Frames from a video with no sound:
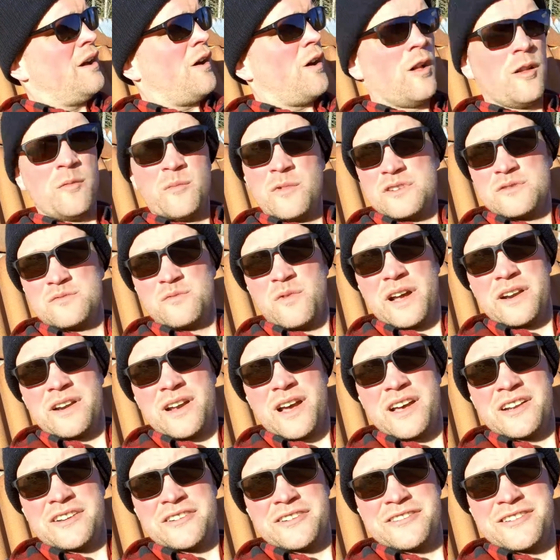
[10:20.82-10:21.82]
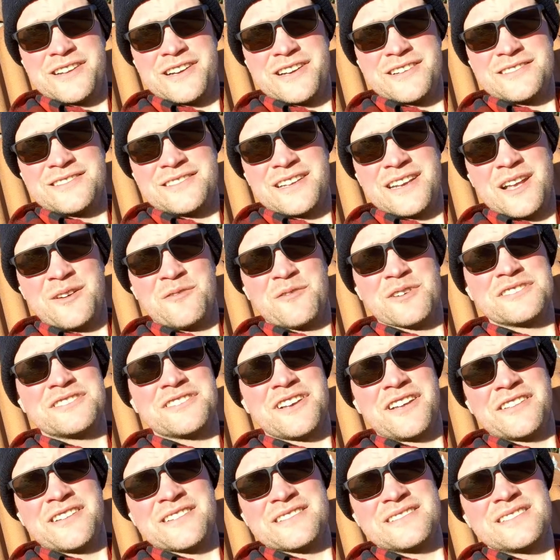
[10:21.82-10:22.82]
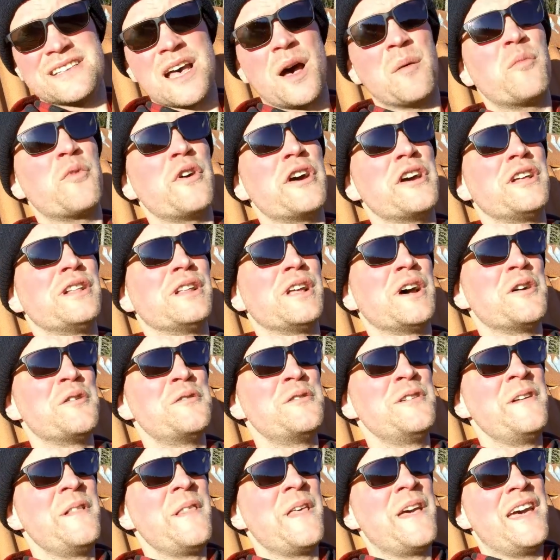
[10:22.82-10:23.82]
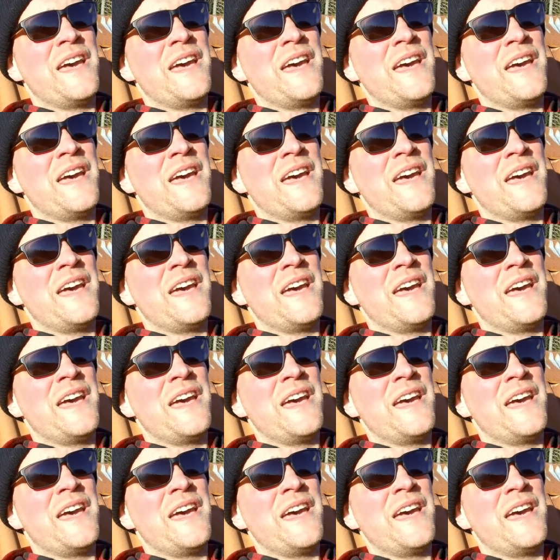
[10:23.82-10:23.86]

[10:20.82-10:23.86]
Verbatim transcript: almost 100 years, and he was on the subway alone.